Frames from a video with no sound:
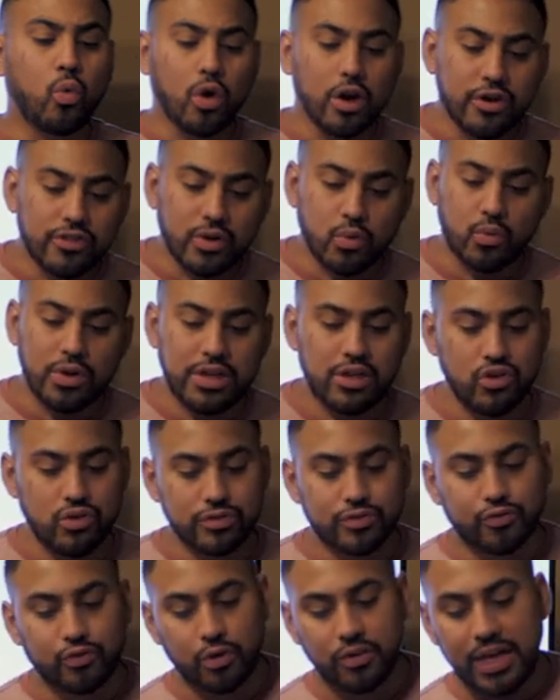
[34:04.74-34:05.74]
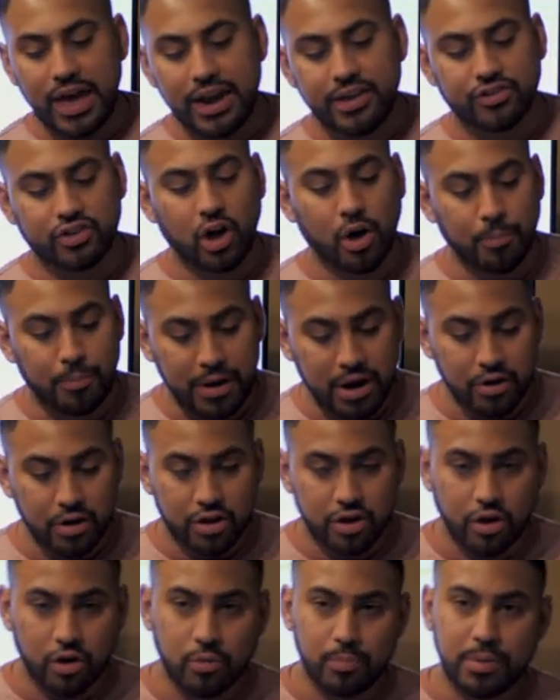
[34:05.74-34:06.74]
word that we use for that. It's called
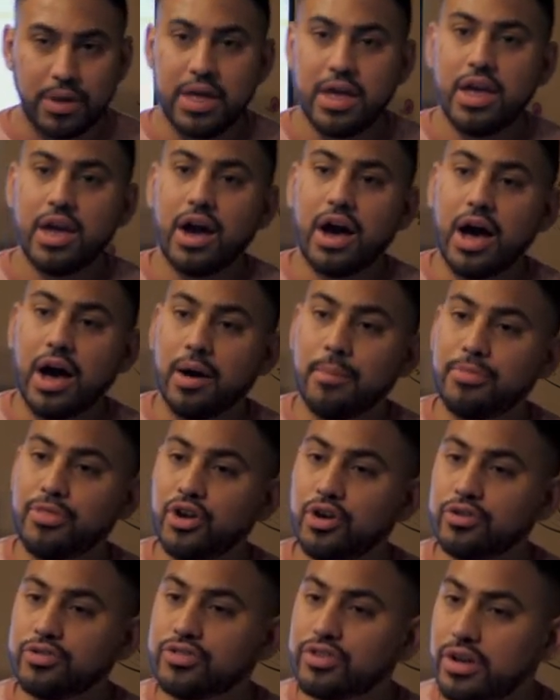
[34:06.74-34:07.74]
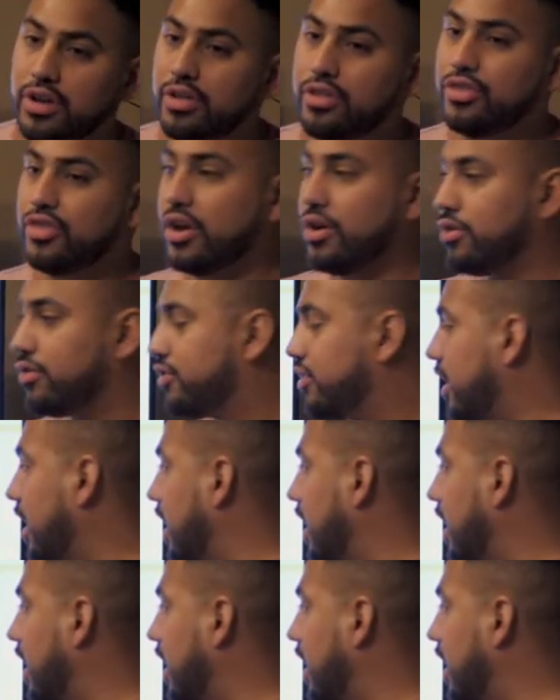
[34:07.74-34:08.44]
pericope. There's